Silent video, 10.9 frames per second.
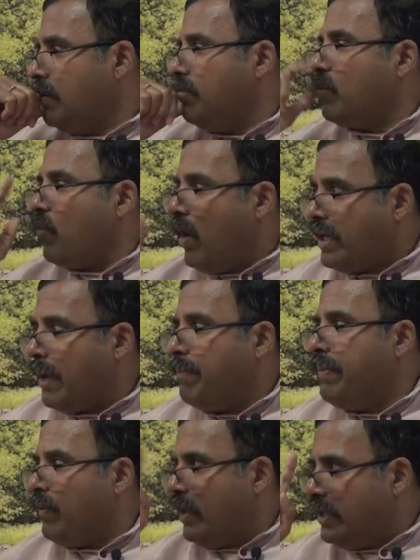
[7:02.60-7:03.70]
but what,
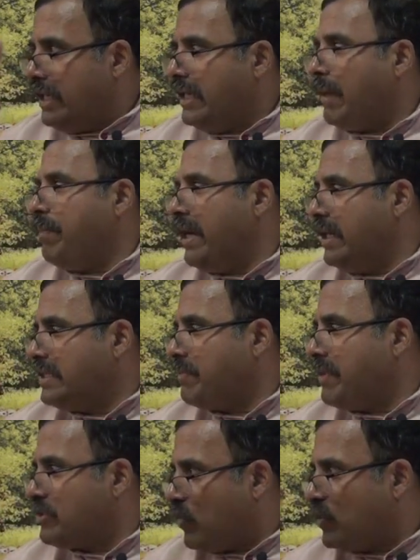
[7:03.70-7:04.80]
appear, what didn't appear and disappear is